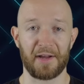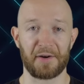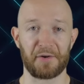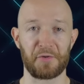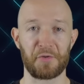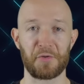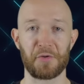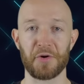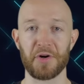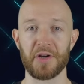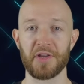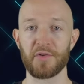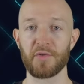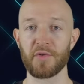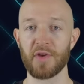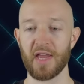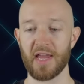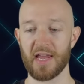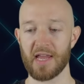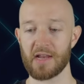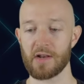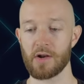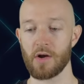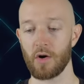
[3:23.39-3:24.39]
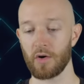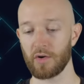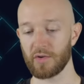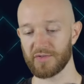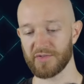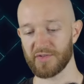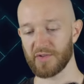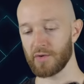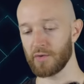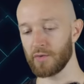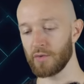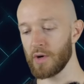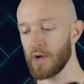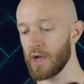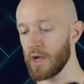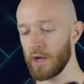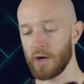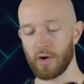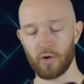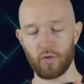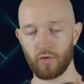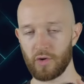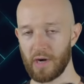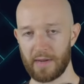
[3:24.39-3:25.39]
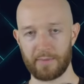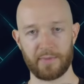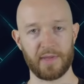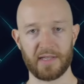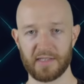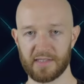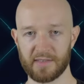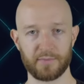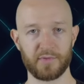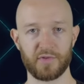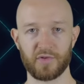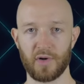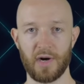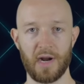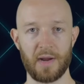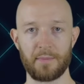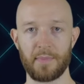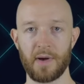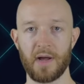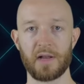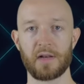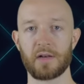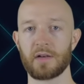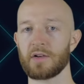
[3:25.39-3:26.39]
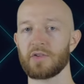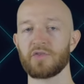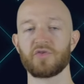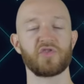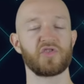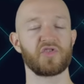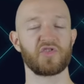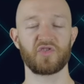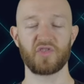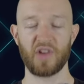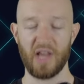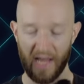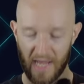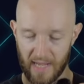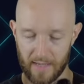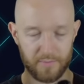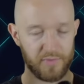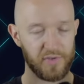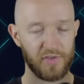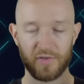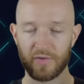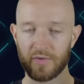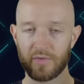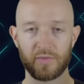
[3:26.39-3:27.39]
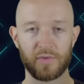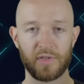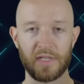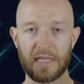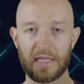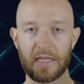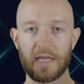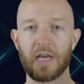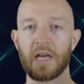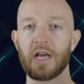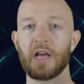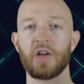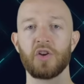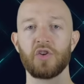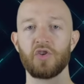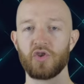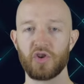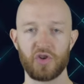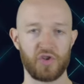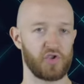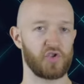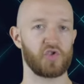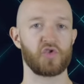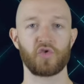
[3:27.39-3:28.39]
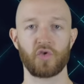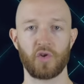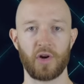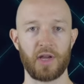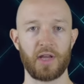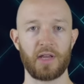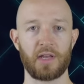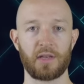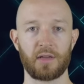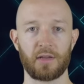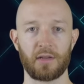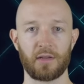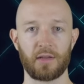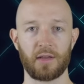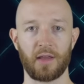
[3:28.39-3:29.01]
Or you can also grab that subscribe button and just absolutely destroy it.